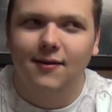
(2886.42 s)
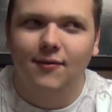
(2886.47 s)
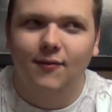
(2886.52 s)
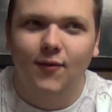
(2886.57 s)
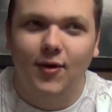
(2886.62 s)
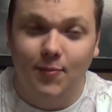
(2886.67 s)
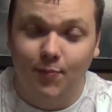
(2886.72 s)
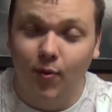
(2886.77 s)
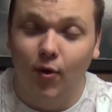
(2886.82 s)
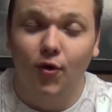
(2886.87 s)

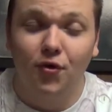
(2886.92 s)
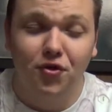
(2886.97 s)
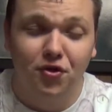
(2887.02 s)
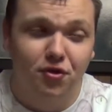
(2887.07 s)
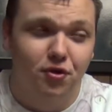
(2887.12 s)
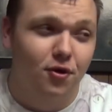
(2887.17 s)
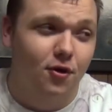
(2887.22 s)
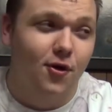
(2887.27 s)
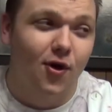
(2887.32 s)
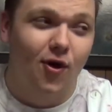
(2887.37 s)
we both
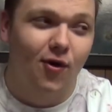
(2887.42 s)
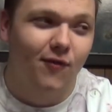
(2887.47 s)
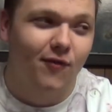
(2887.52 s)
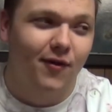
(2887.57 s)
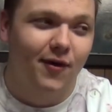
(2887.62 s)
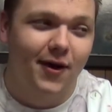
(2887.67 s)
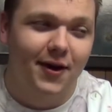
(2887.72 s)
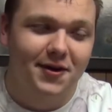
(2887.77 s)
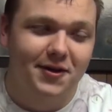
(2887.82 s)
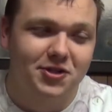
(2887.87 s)
look
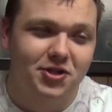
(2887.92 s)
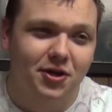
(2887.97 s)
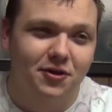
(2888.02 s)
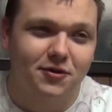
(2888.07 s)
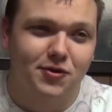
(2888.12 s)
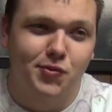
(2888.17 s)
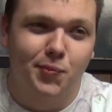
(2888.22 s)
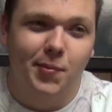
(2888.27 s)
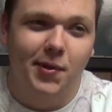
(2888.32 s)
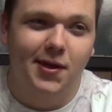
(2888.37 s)
over at each
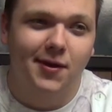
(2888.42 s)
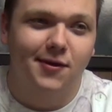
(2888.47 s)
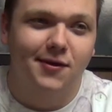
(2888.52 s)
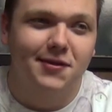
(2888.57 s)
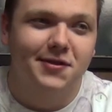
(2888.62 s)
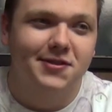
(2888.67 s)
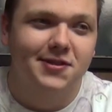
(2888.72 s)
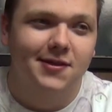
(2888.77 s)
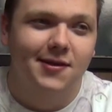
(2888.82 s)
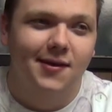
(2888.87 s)
other's
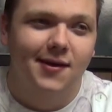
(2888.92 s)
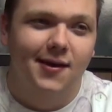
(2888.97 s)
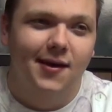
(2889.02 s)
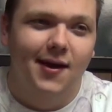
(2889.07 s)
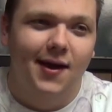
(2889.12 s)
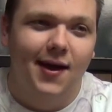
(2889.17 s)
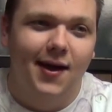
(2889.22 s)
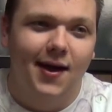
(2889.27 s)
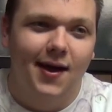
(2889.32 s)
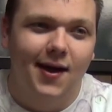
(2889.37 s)
meals.
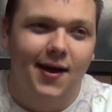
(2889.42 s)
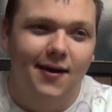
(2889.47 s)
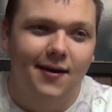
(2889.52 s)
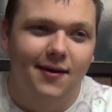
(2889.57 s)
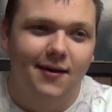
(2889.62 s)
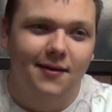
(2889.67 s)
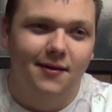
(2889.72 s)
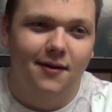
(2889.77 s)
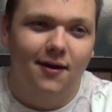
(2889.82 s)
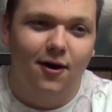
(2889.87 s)

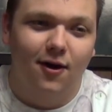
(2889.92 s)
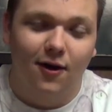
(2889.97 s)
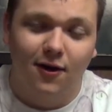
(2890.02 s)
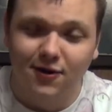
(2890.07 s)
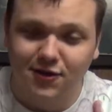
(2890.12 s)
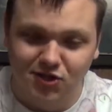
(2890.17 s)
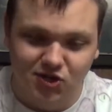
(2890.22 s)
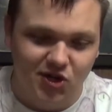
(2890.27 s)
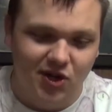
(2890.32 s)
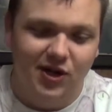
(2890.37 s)
And
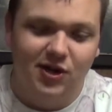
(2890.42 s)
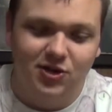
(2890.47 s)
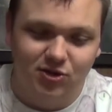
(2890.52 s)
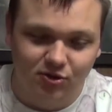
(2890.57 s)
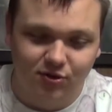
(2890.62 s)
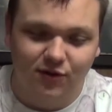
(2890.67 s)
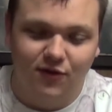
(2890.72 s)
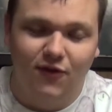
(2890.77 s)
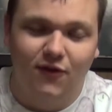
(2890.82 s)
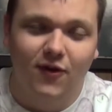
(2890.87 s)
our steaks
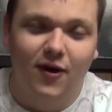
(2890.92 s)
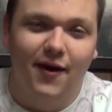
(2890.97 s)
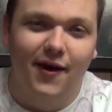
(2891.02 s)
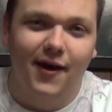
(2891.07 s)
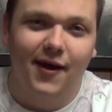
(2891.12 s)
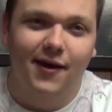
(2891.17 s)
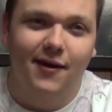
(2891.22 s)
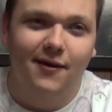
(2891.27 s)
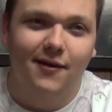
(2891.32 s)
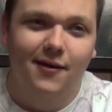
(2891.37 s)
look
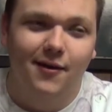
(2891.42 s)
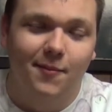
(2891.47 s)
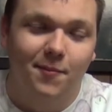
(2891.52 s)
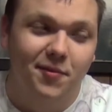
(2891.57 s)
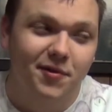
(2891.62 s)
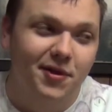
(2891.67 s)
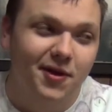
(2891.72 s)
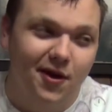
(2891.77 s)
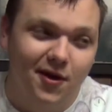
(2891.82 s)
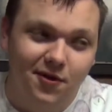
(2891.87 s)
fine.
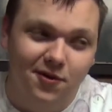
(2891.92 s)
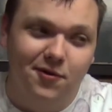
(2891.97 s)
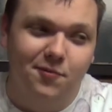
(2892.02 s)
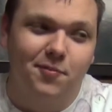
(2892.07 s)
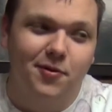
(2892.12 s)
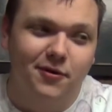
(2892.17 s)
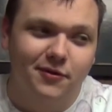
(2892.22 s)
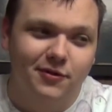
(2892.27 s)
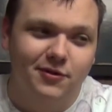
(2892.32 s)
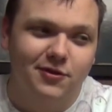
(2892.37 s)
But the other
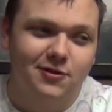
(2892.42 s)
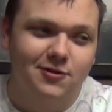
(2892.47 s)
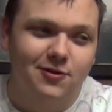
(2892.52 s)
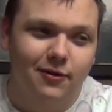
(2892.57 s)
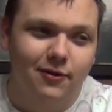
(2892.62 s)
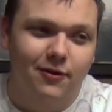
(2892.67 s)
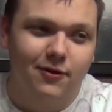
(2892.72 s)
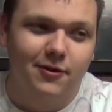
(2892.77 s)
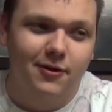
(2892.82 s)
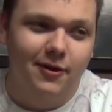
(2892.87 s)
person's
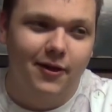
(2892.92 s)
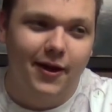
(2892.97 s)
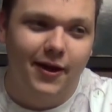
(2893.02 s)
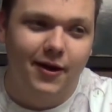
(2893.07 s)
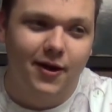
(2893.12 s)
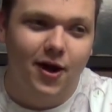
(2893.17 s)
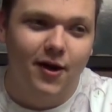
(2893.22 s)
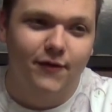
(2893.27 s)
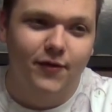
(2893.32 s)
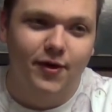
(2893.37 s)
look
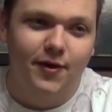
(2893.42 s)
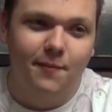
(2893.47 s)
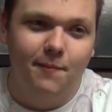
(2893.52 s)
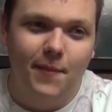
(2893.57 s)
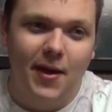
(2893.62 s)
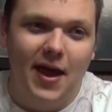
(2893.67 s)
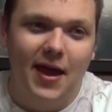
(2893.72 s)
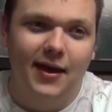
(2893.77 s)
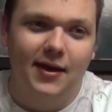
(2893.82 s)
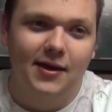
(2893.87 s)
like covered in
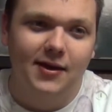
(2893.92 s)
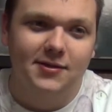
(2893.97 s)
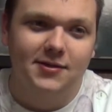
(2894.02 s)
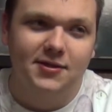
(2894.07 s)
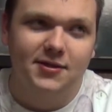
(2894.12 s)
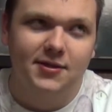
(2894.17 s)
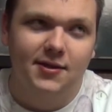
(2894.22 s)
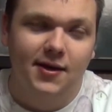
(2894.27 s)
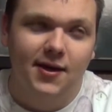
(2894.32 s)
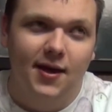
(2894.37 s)

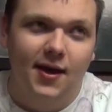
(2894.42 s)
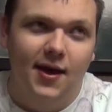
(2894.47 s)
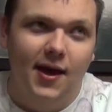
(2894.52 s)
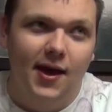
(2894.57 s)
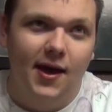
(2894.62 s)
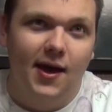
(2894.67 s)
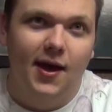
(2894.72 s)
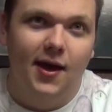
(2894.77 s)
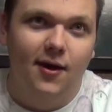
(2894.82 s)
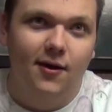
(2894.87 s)
maggots
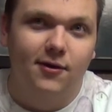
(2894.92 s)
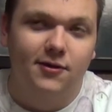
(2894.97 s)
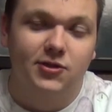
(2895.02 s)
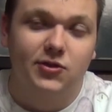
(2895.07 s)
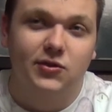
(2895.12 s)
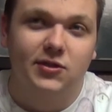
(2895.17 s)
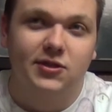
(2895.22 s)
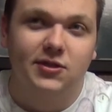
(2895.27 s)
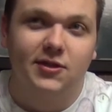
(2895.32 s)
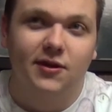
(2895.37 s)
and all
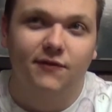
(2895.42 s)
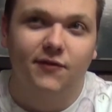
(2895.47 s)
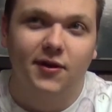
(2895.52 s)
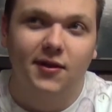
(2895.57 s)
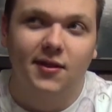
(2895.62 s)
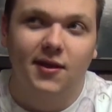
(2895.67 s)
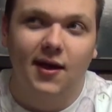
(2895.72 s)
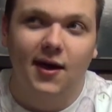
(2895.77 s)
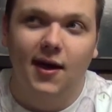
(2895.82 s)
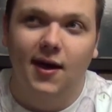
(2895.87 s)
sorts of stuff
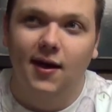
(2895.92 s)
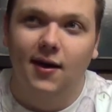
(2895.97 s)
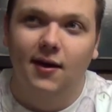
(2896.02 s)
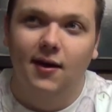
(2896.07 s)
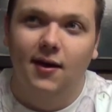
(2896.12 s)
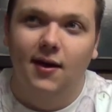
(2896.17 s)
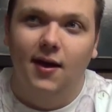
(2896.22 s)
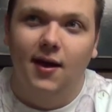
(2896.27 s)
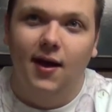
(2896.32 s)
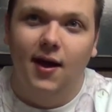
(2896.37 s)
like that.
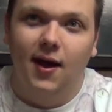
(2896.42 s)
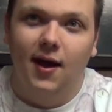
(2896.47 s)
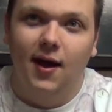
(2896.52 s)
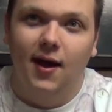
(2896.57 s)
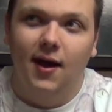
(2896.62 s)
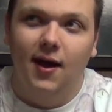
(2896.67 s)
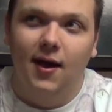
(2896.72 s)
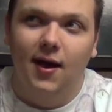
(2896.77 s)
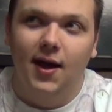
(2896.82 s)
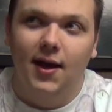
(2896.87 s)

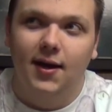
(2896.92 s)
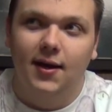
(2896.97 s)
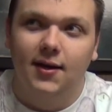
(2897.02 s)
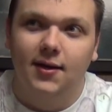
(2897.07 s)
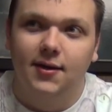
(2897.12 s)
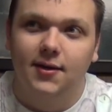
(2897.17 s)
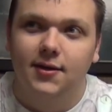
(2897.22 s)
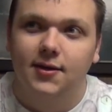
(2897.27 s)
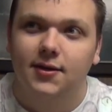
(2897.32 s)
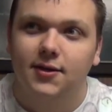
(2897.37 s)

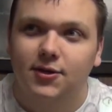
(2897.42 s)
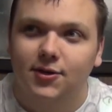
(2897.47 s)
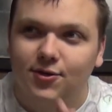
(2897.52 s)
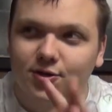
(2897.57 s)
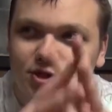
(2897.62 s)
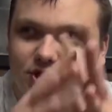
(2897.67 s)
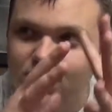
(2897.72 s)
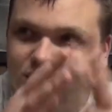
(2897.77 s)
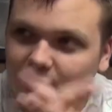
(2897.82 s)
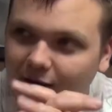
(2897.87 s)
And
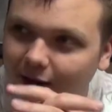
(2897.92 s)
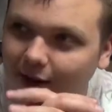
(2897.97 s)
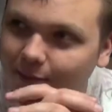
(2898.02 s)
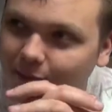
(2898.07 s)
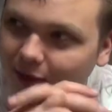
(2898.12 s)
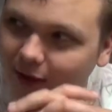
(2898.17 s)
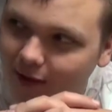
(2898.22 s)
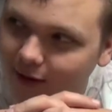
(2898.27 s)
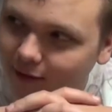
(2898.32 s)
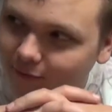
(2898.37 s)
shit, I'm
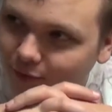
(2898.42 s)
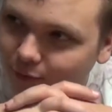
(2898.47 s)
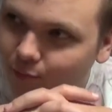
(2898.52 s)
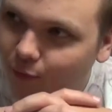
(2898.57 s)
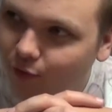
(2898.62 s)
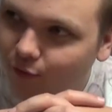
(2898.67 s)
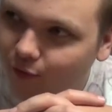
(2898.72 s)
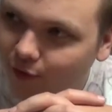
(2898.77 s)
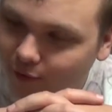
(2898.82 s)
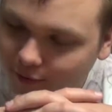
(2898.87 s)
thinking of a
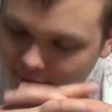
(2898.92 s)
movie